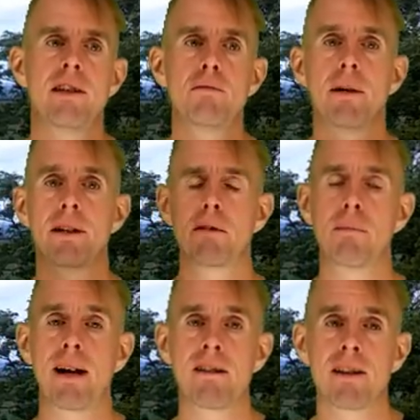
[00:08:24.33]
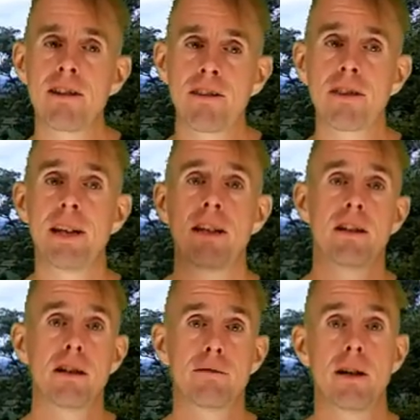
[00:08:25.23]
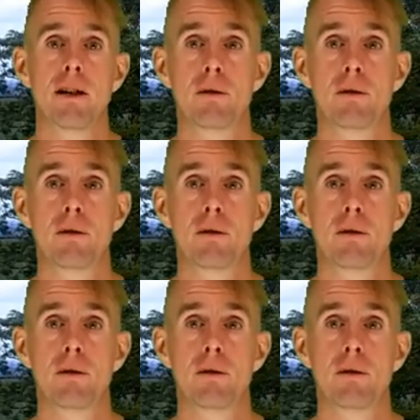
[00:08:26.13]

is by comparing this thinning curve